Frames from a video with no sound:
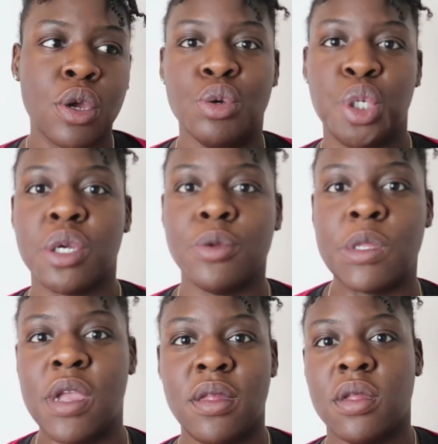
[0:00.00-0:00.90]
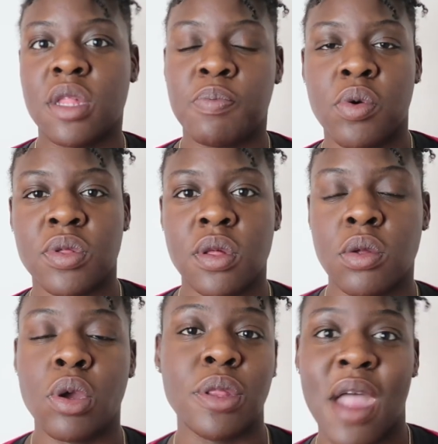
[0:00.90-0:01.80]
you shouldn't date this person
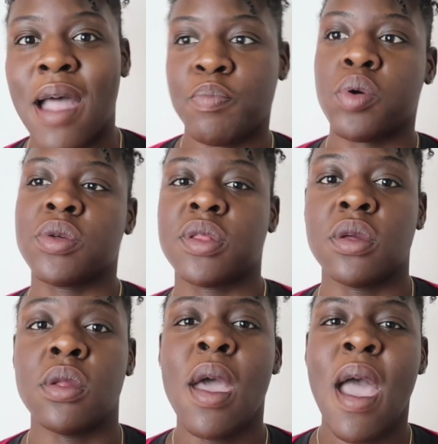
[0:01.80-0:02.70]
or that person.